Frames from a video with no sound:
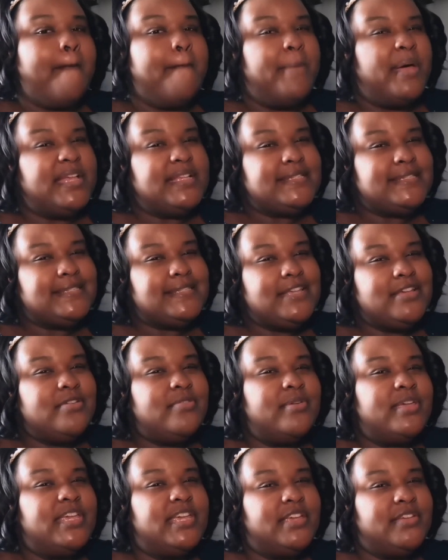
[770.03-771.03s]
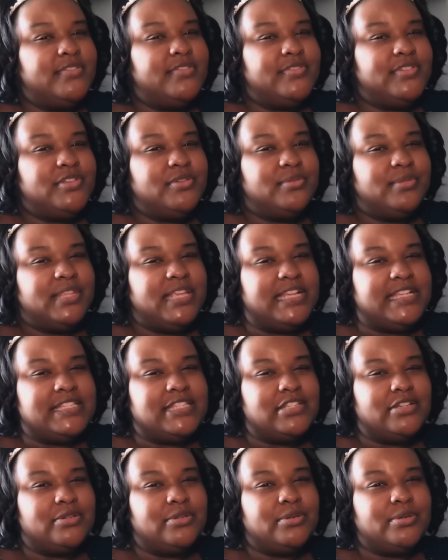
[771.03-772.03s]
but still give you
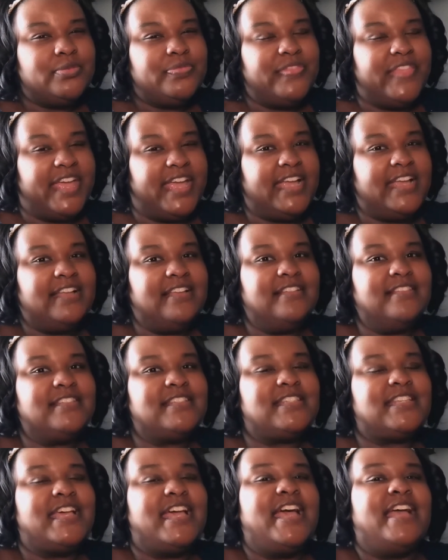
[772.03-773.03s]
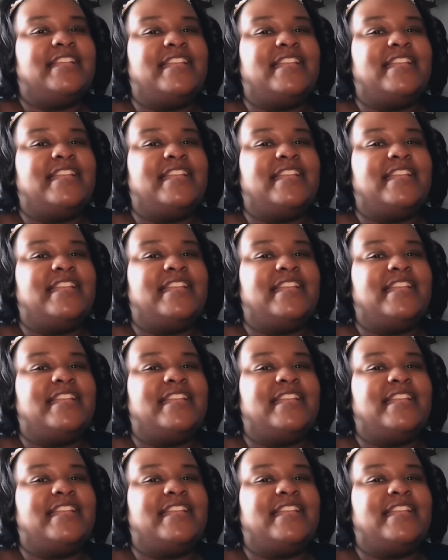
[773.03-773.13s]
these little things